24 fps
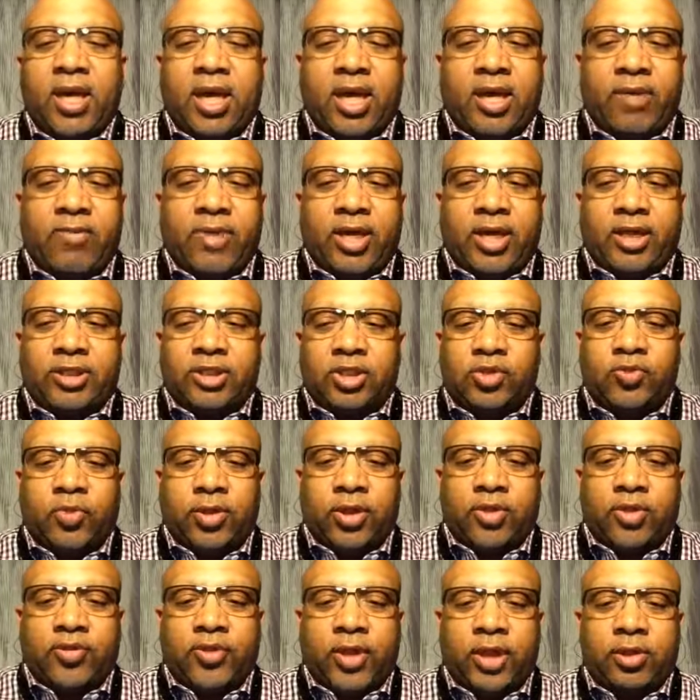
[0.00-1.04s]
Amen. I just
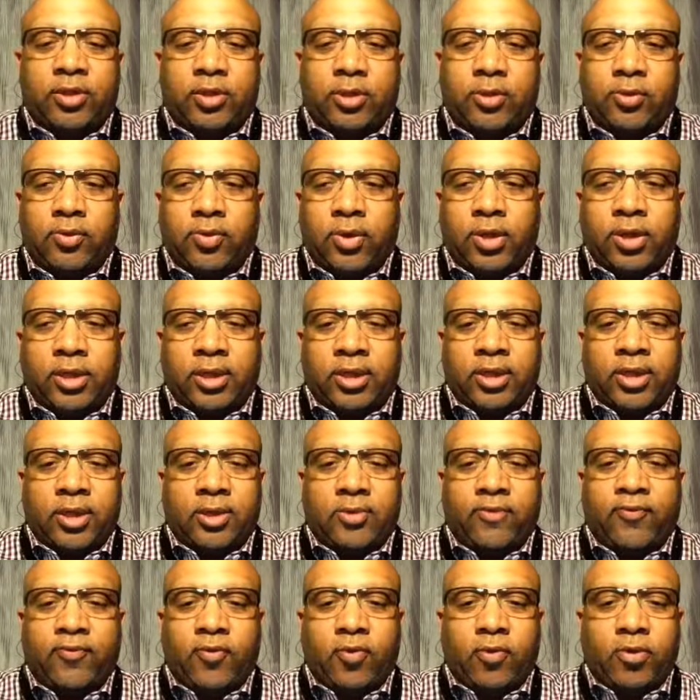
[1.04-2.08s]
want to thank the Lord
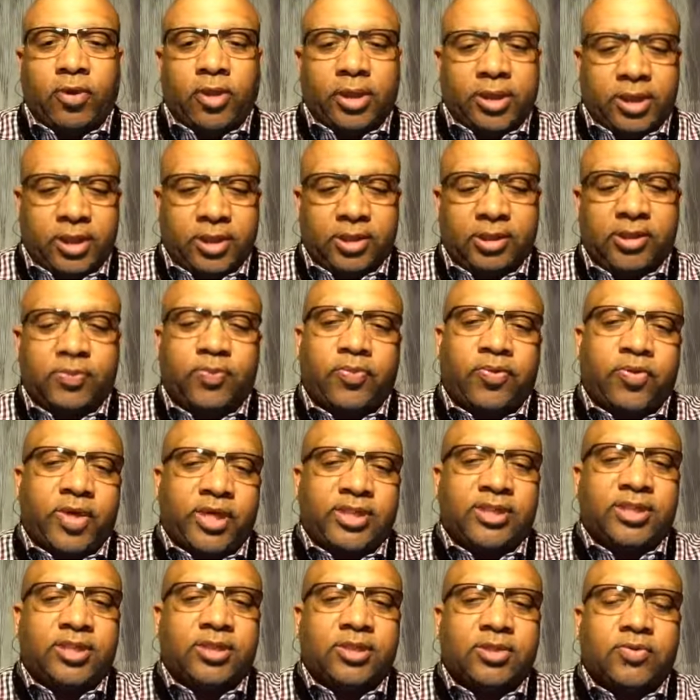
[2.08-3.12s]
again for his
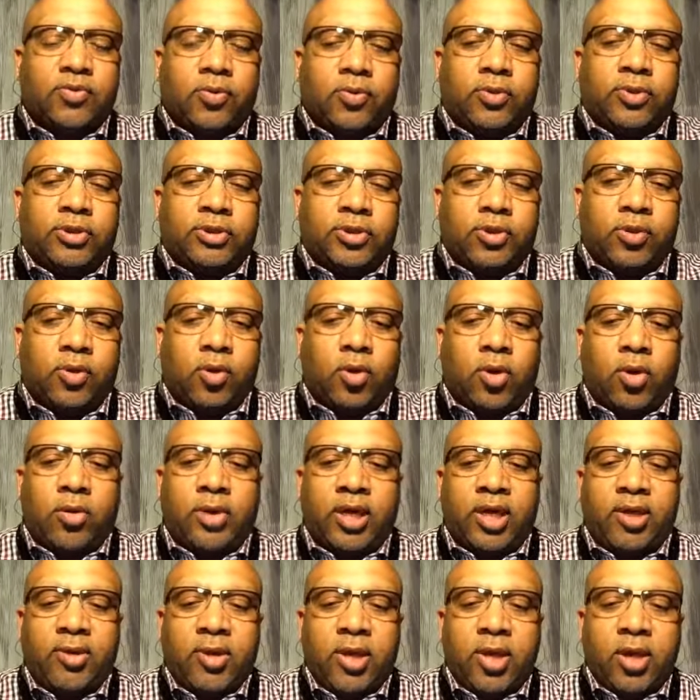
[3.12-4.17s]
presence, for his glory,